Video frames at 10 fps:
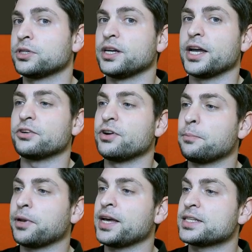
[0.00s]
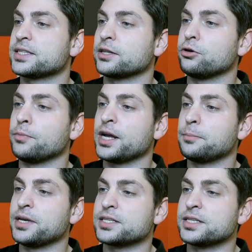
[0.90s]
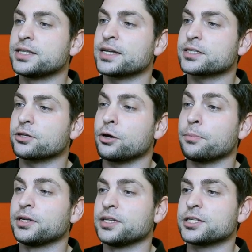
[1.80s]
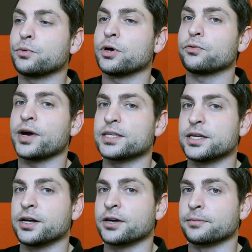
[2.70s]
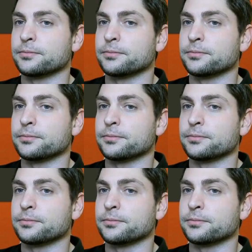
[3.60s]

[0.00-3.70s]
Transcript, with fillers: and replace the NomadBSD desktop, this one right here.